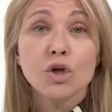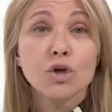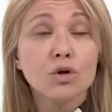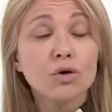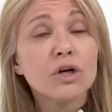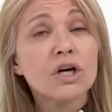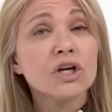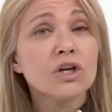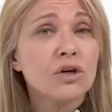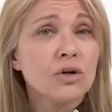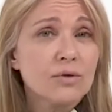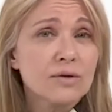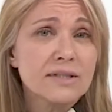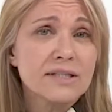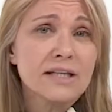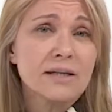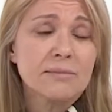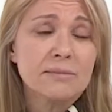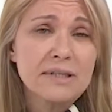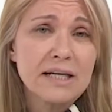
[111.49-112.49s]
You can use
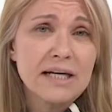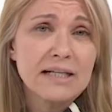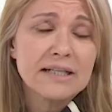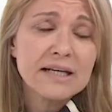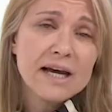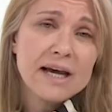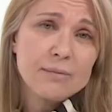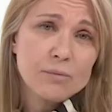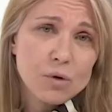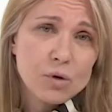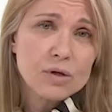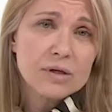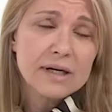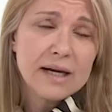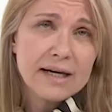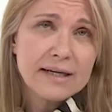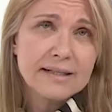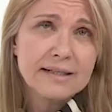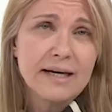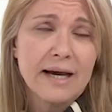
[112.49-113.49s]
them daytime or
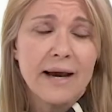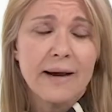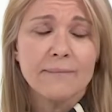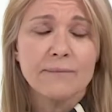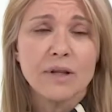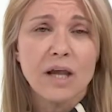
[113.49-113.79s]
nighttime.